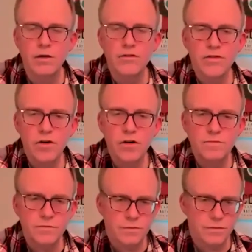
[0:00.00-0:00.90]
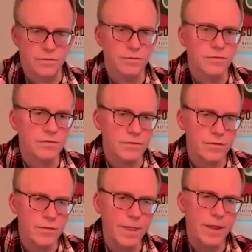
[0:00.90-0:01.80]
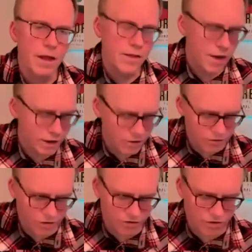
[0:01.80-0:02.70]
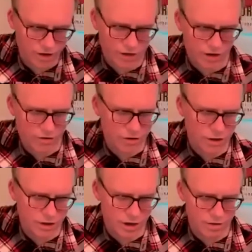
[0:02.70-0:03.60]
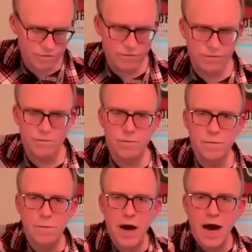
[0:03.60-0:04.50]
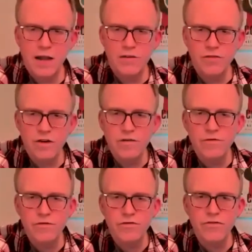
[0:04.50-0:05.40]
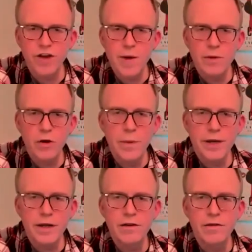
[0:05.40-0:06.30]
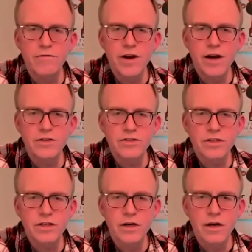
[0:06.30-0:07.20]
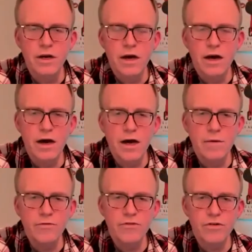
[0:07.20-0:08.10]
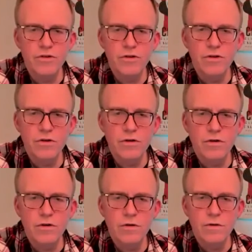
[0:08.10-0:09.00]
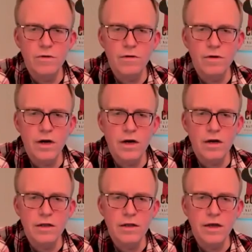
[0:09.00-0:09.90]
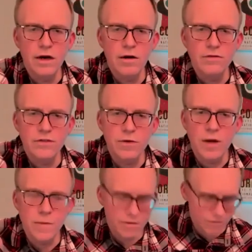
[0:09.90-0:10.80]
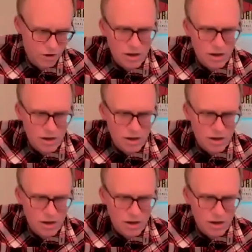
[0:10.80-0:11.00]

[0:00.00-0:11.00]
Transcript: So then it goes as like a really kind of mad sort of tremolo picking verse. So we're up at